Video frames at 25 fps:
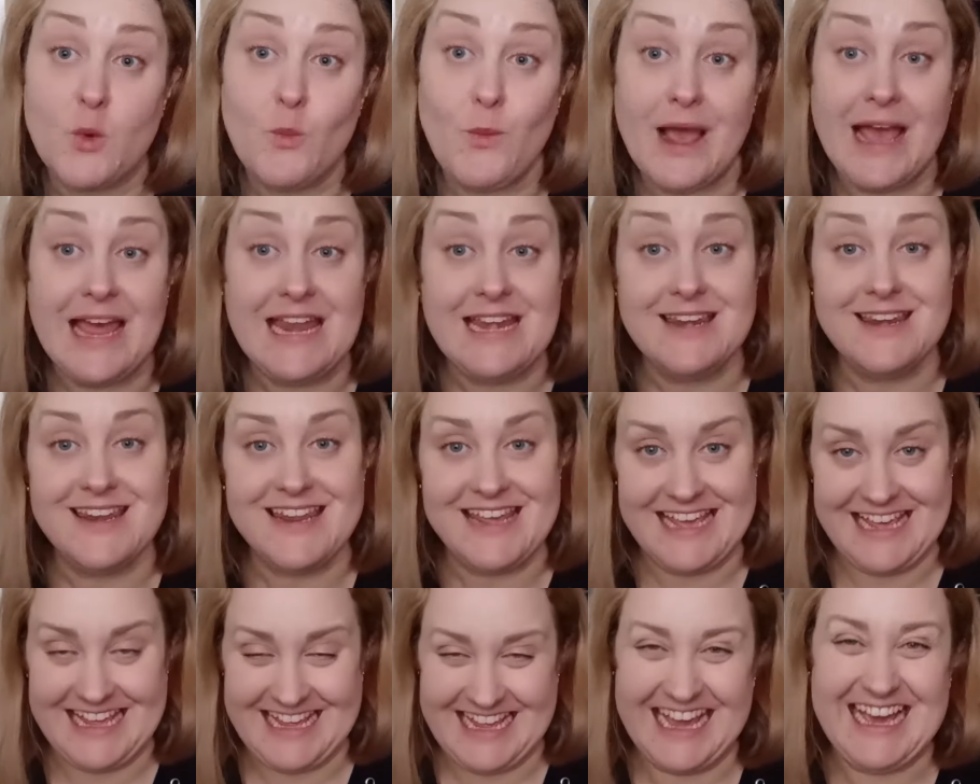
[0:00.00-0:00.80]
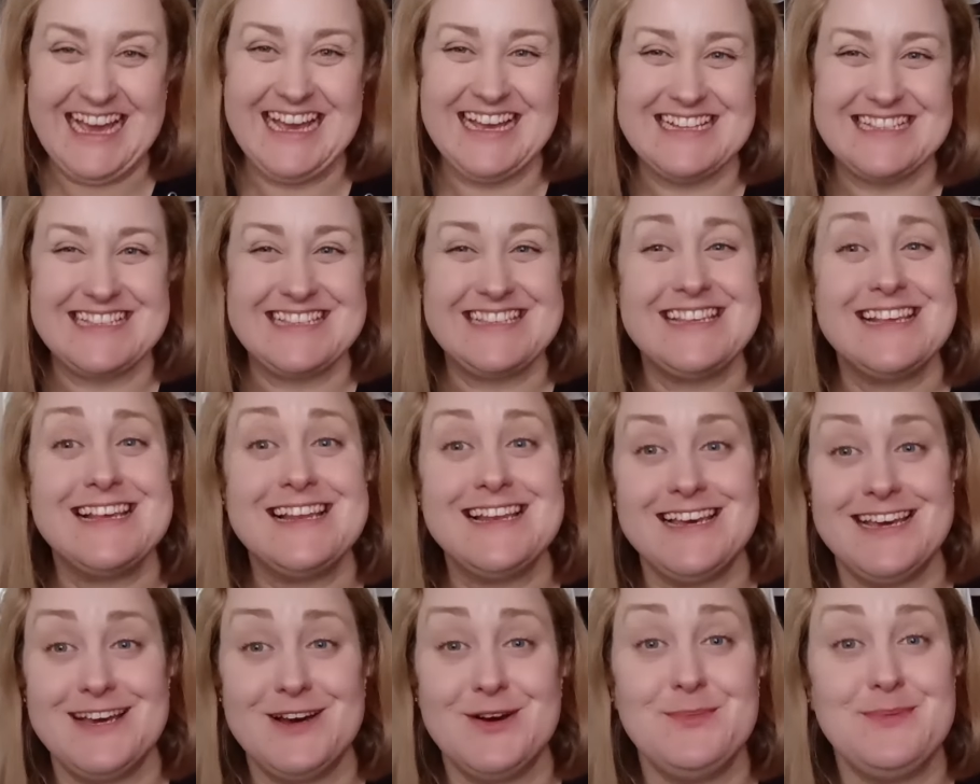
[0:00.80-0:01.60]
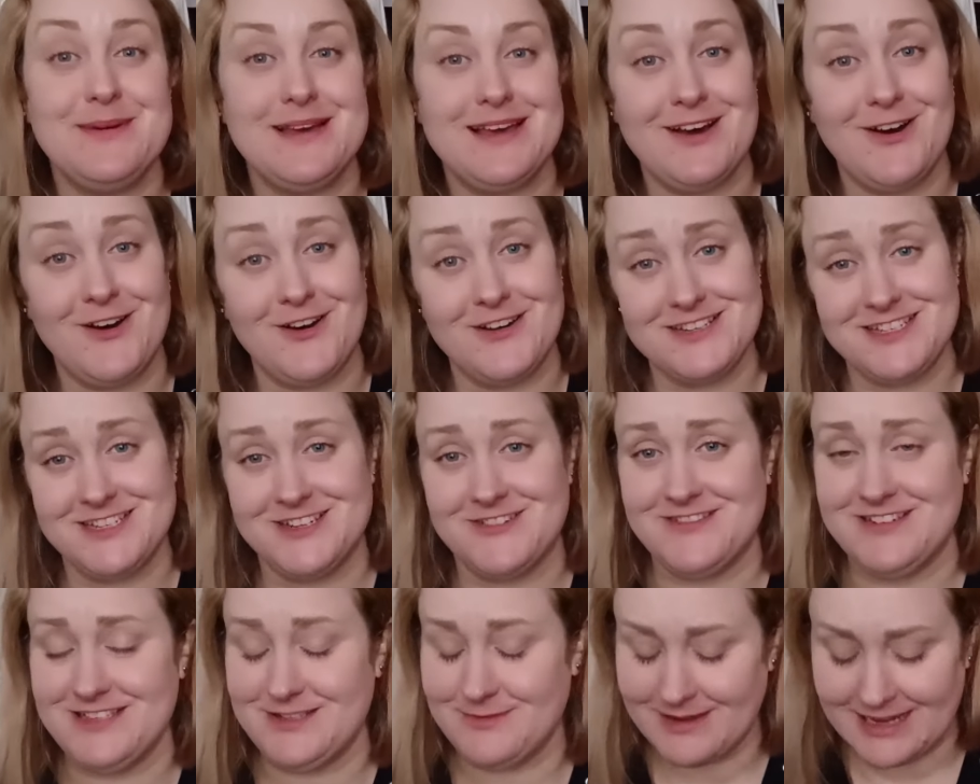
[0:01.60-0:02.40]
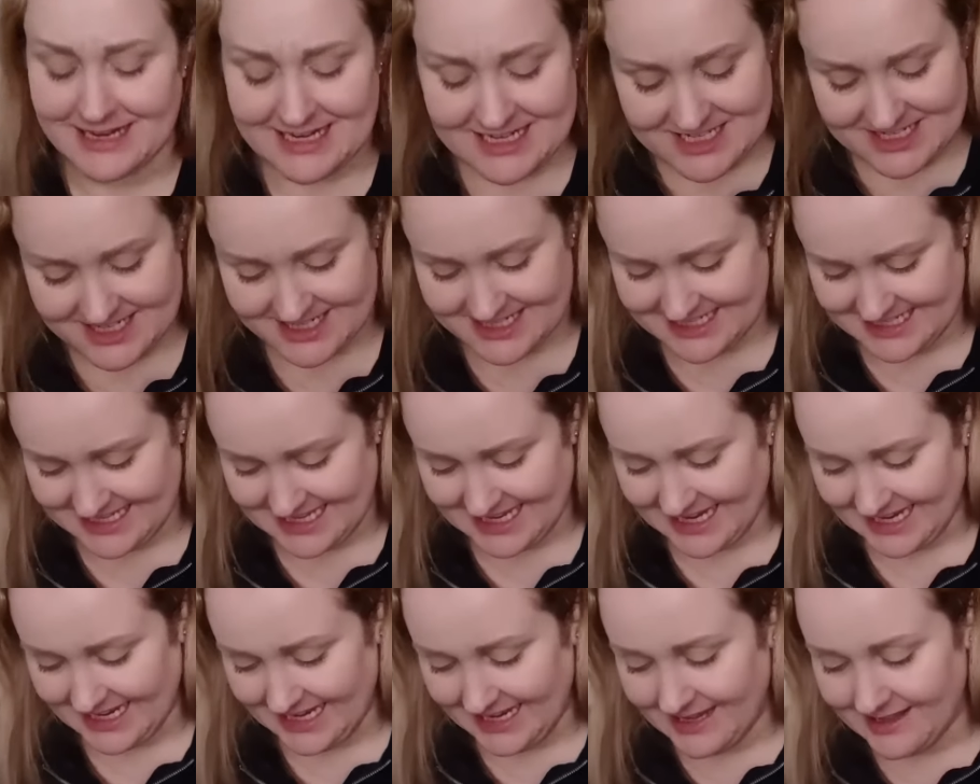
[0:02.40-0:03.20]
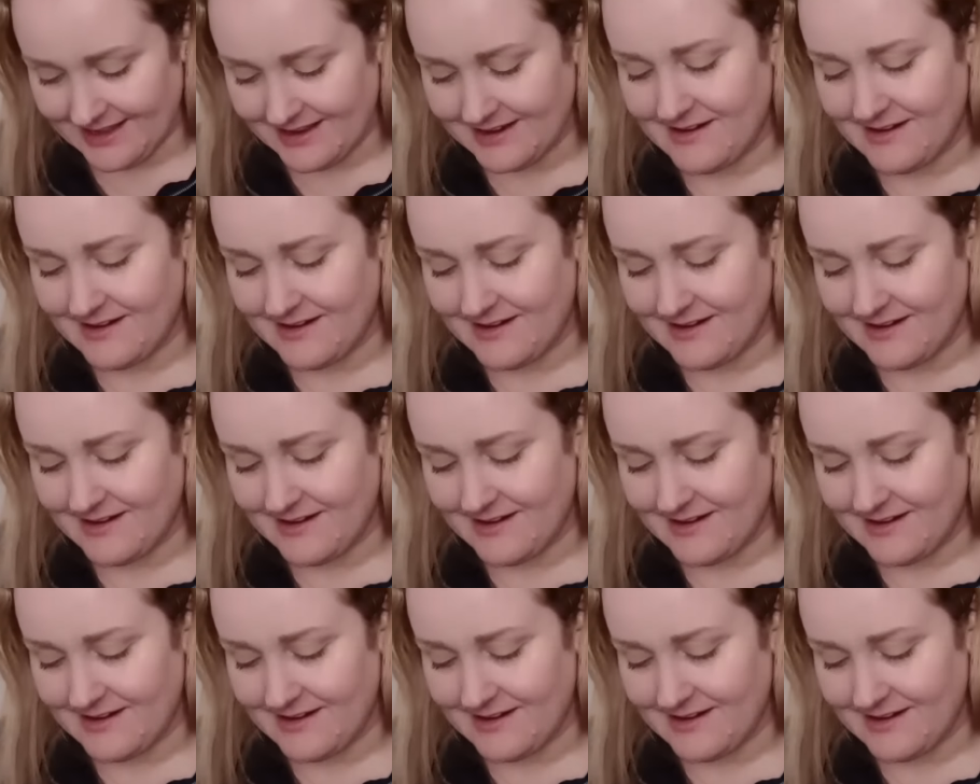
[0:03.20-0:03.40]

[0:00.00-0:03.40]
When it gets a little bit hotter is what I should say.